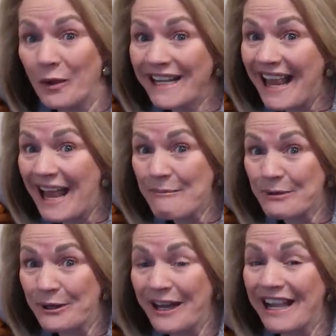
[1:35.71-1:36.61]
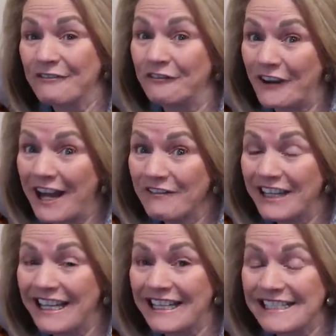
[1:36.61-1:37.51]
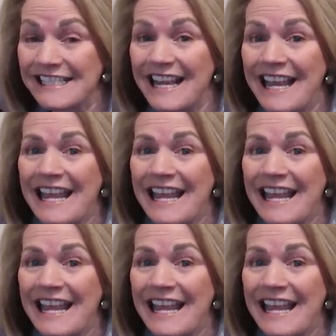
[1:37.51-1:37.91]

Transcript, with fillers: one hamper and five kids